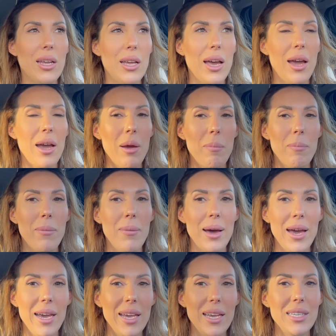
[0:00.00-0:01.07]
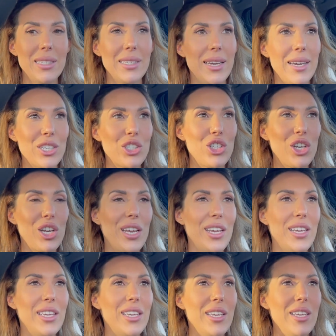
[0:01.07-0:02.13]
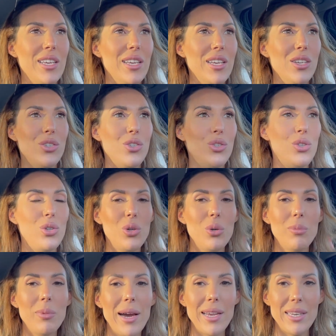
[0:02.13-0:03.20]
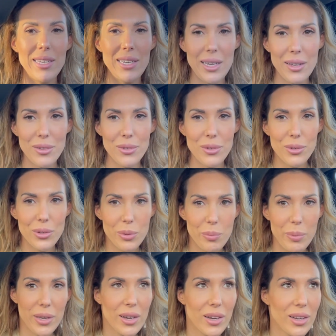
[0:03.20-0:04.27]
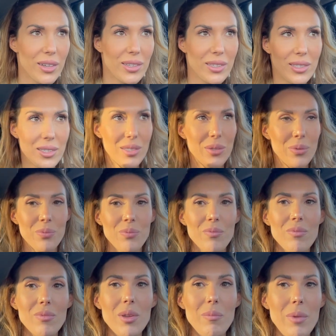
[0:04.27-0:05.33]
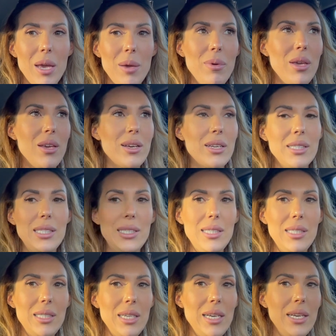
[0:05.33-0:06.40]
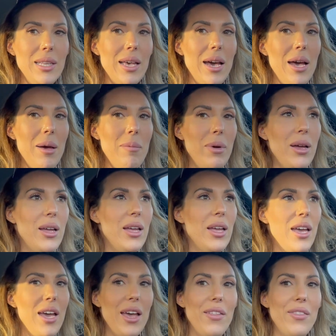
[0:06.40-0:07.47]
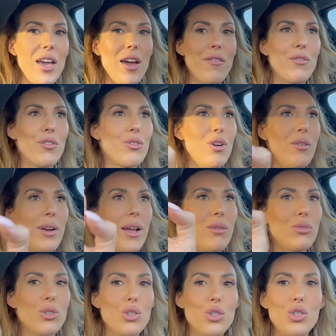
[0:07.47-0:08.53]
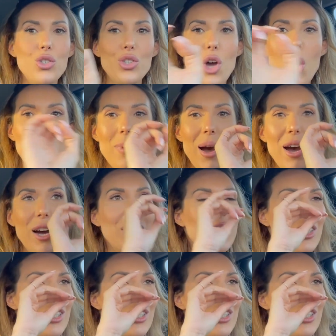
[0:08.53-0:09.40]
I might actually do my nails because maybe you can see them. They have grown out so much